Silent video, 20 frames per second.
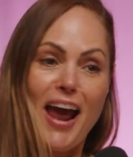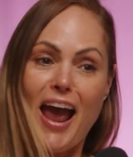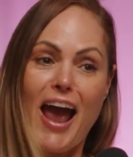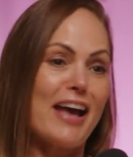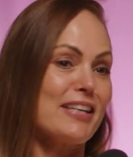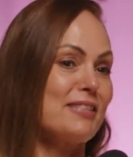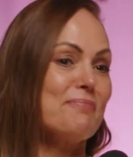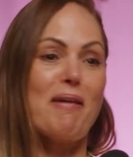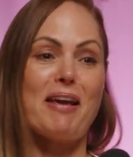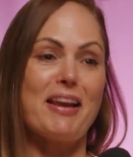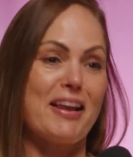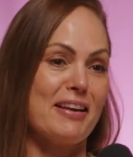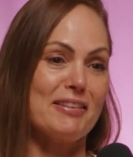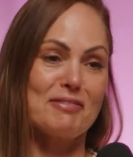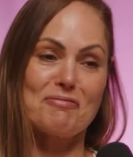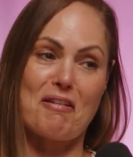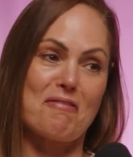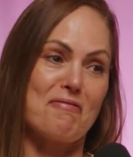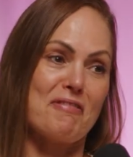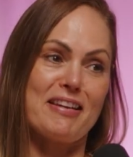as many as
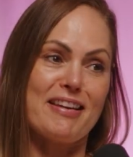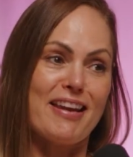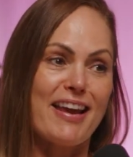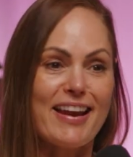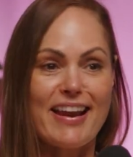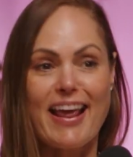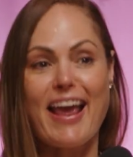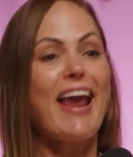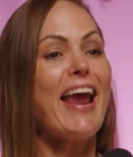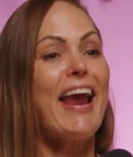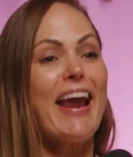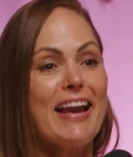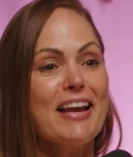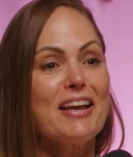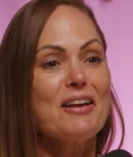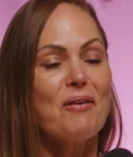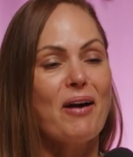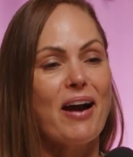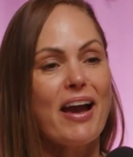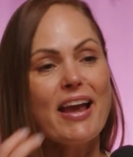what we need
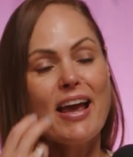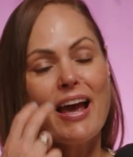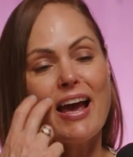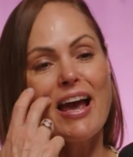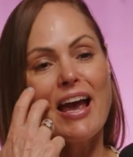anyway.